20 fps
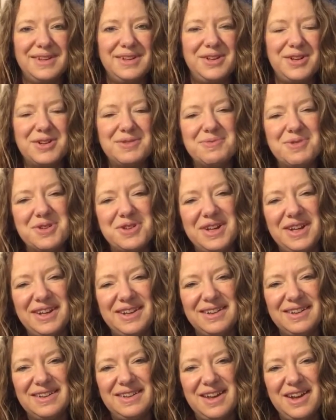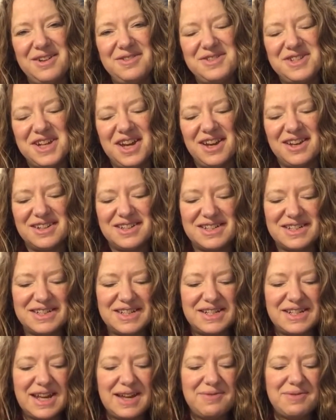Good morning, Life Church.
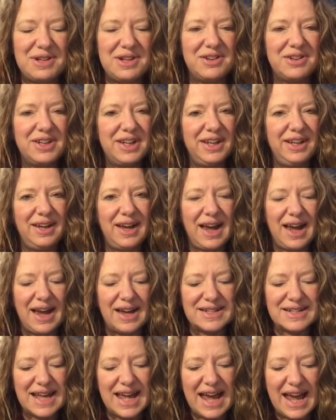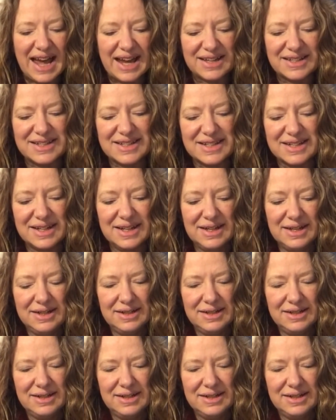Today we're looking at Acts